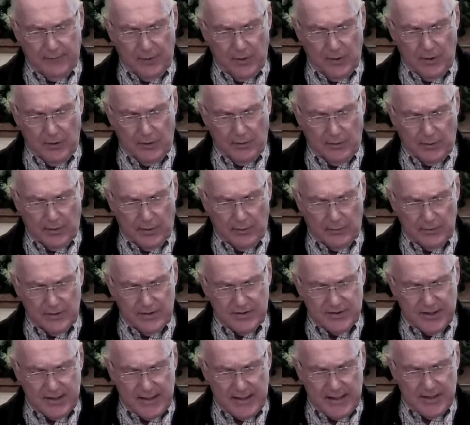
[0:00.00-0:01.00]
Unger
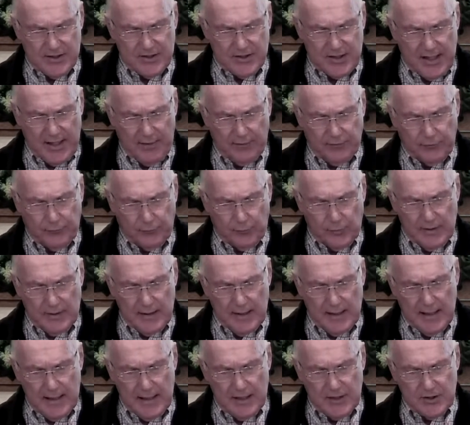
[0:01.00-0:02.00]
says that three
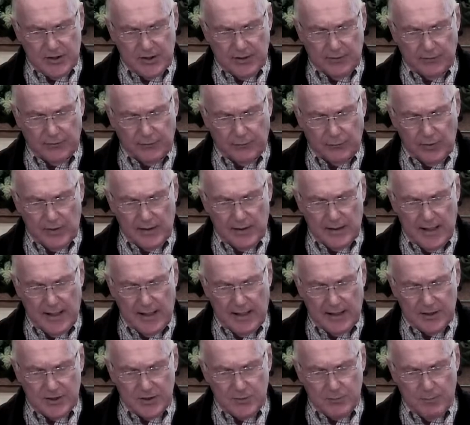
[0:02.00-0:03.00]
days and three
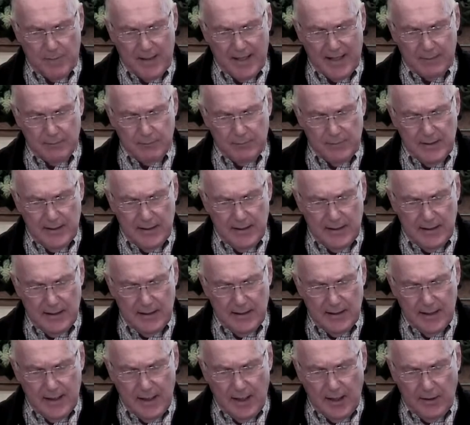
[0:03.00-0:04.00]
nights might
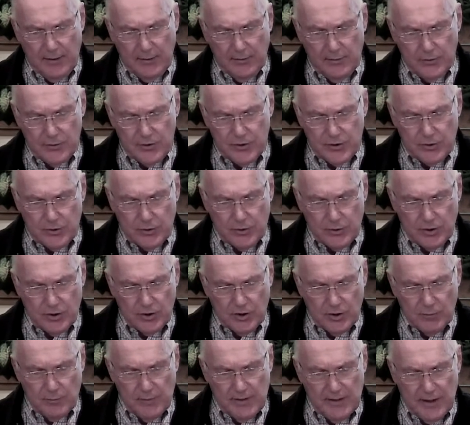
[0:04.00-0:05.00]
be
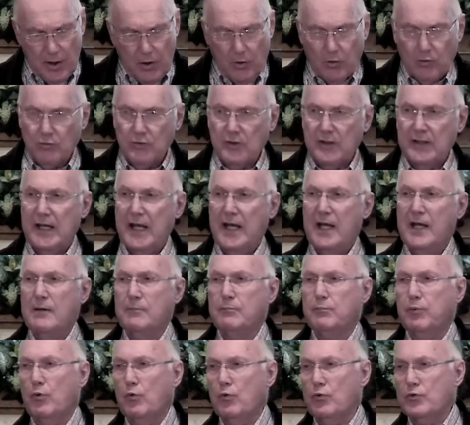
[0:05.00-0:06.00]
understood to be only a
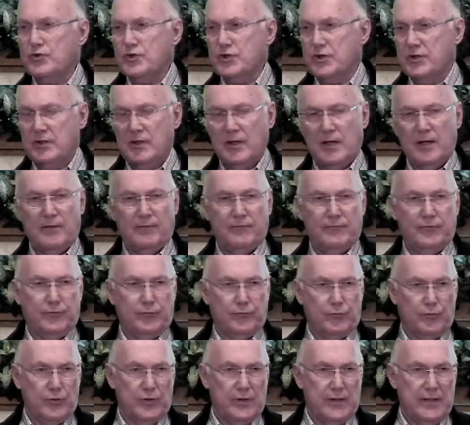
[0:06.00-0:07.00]
portion of
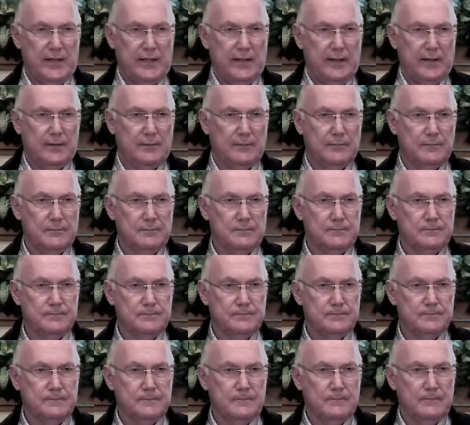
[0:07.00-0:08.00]
three.
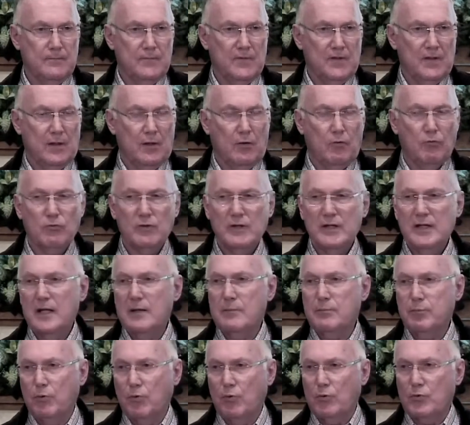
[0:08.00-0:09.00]
Only
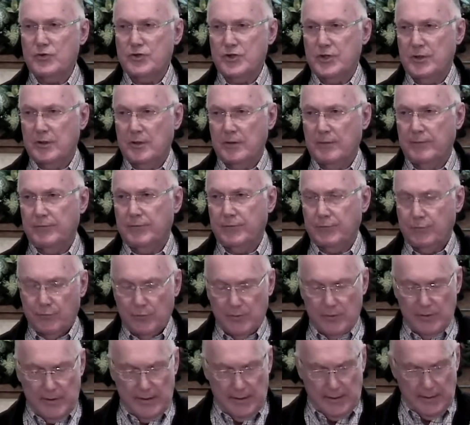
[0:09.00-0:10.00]
a portion of
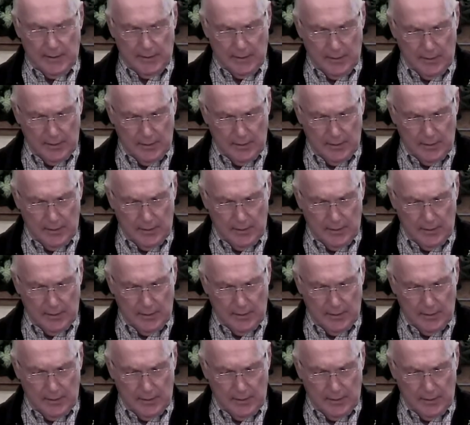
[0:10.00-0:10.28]
three.